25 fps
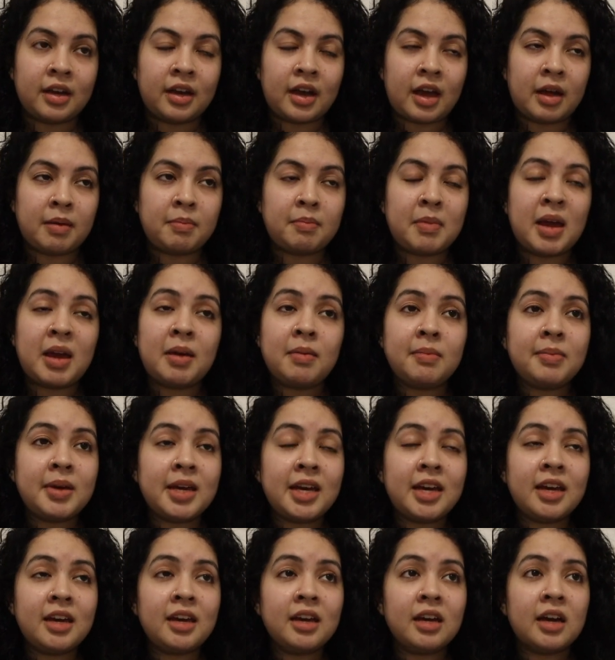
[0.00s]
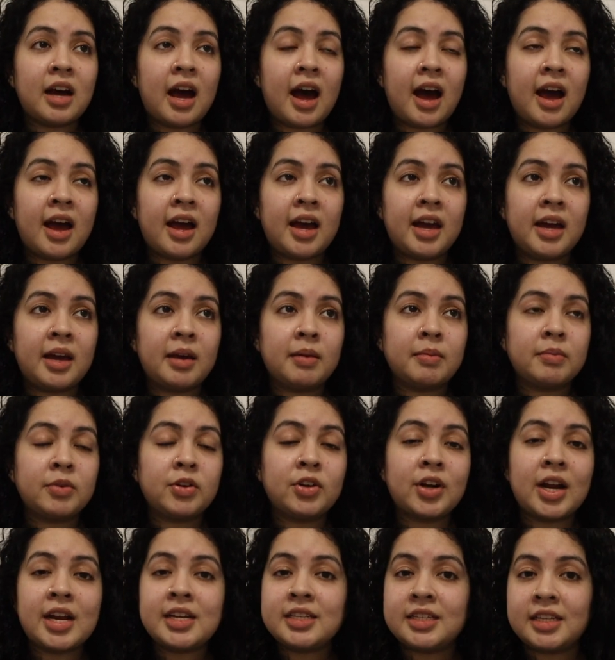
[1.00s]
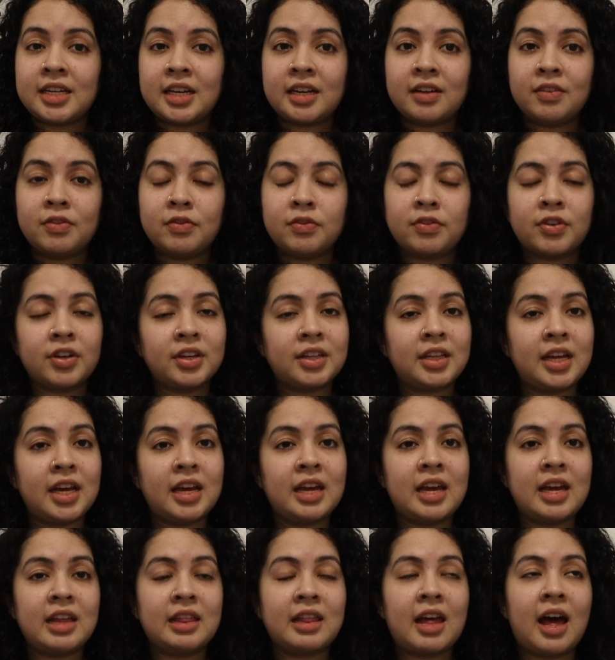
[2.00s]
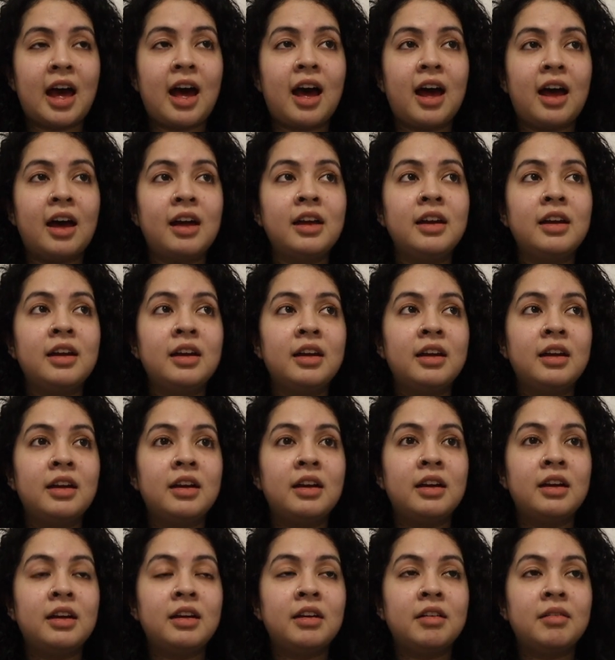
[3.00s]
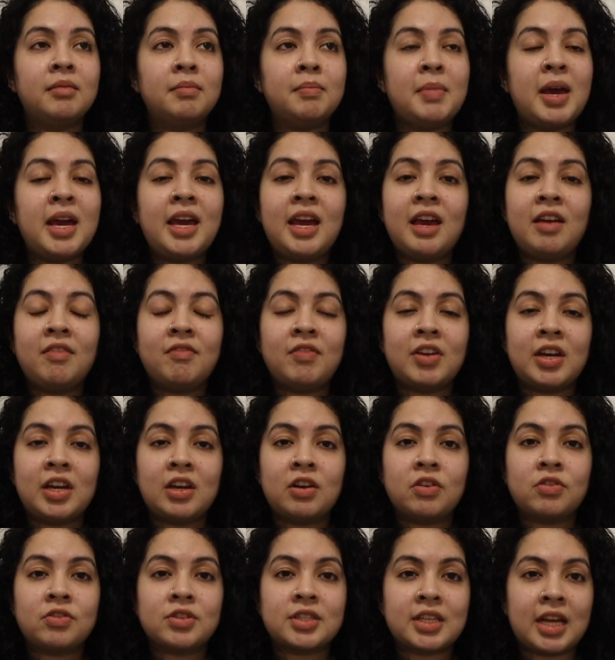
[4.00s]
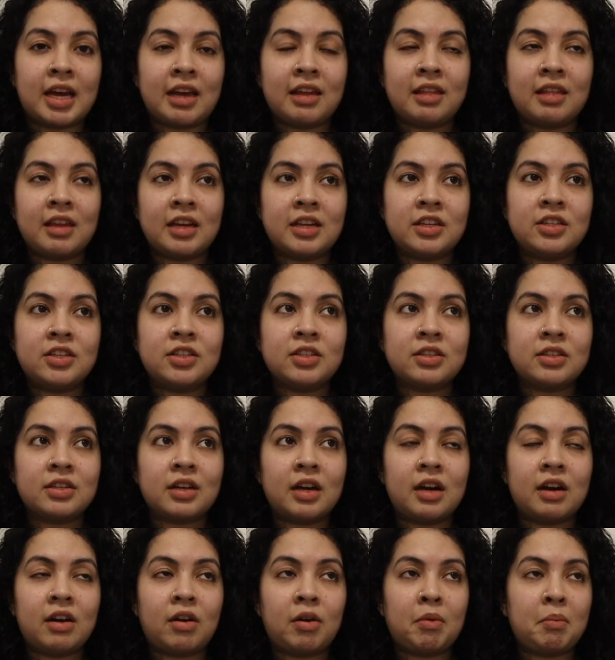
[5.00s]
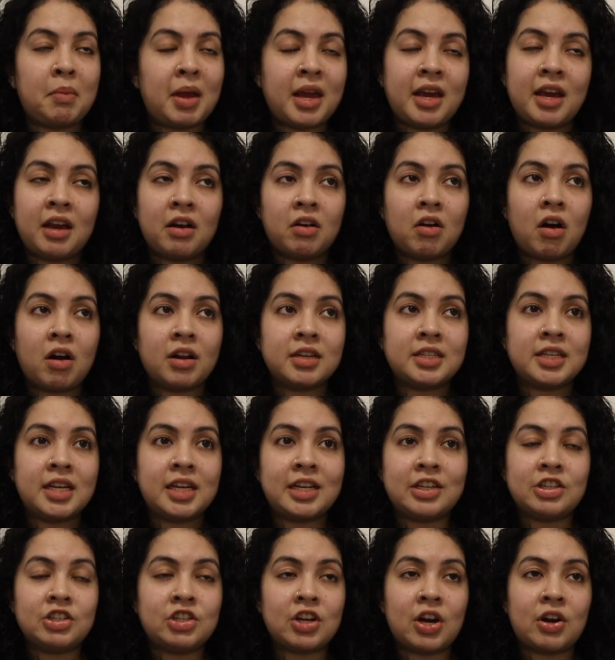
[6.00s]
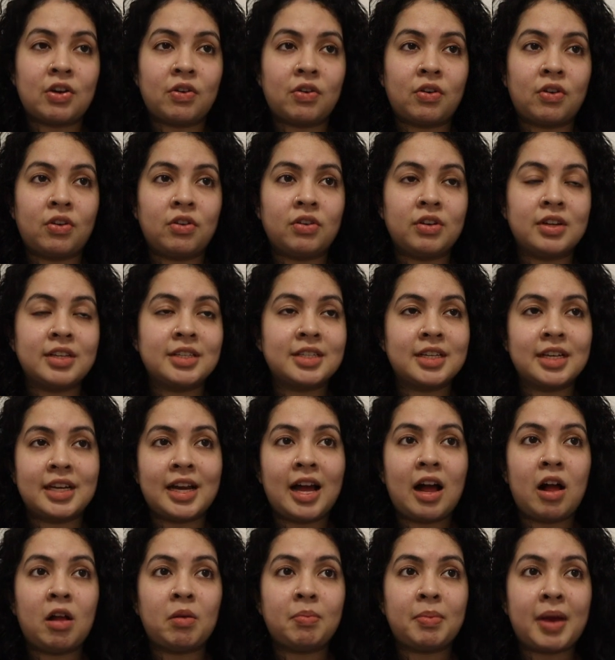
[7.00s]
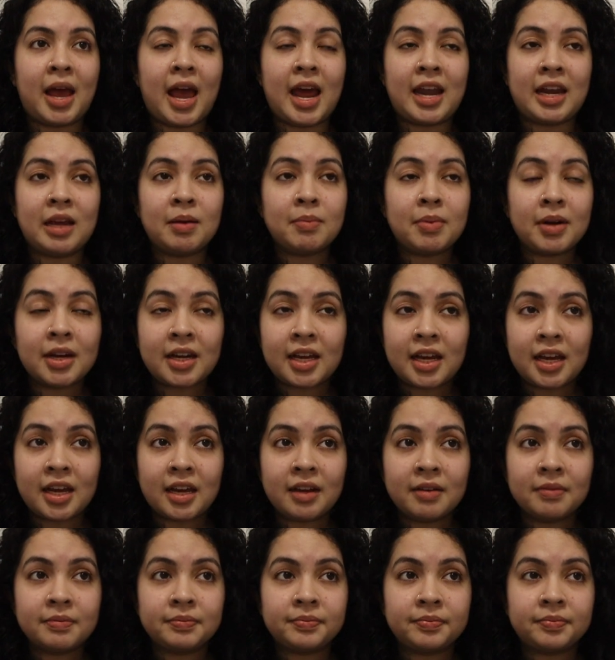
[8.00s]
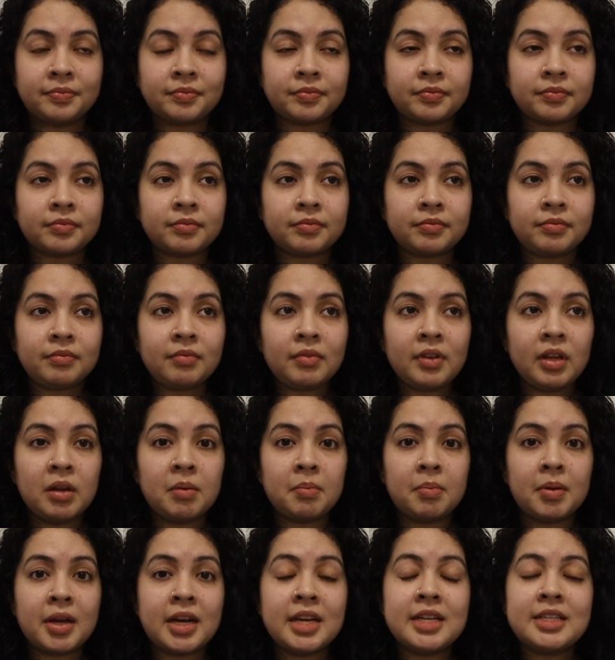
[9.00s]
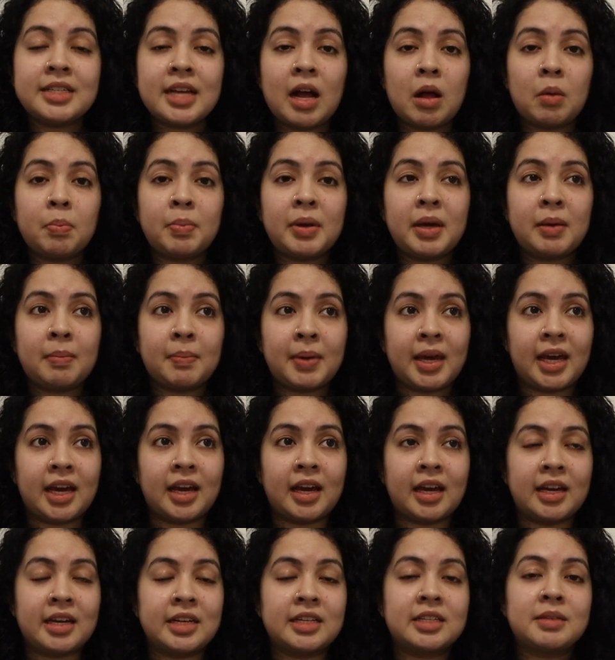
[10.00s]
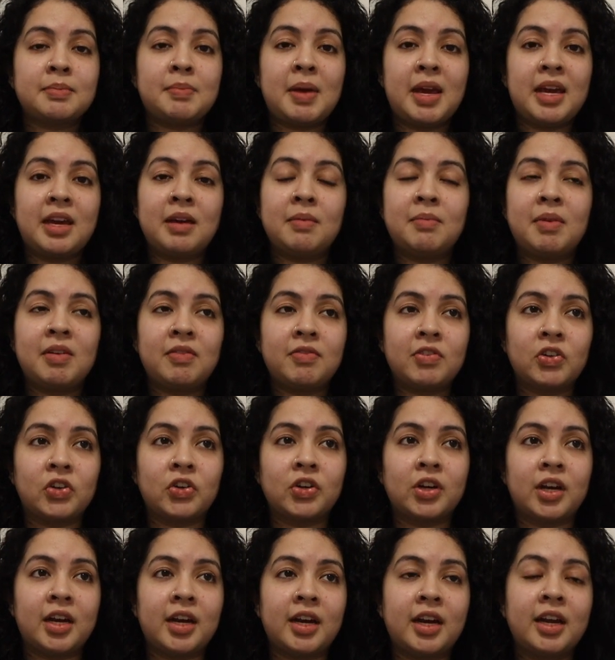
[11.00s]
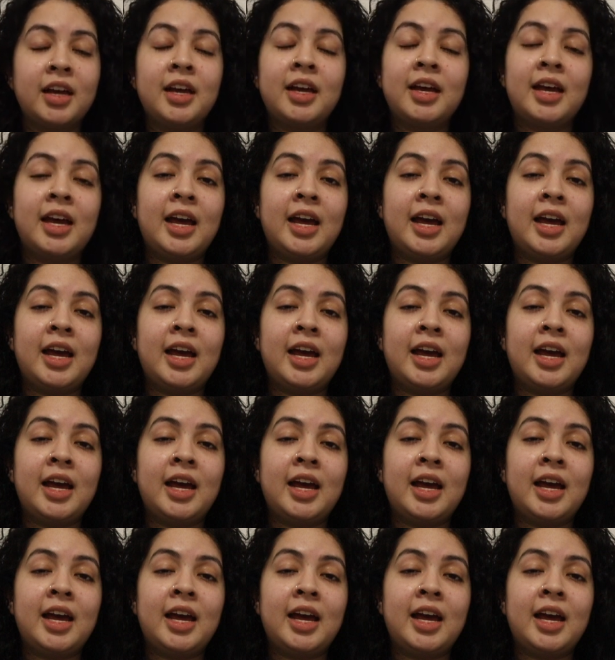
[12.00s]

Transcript: And maybe I am crazy for thinking that making videos like this or making content in general is gonna help anybody, but it's helping me and it's making me feel good.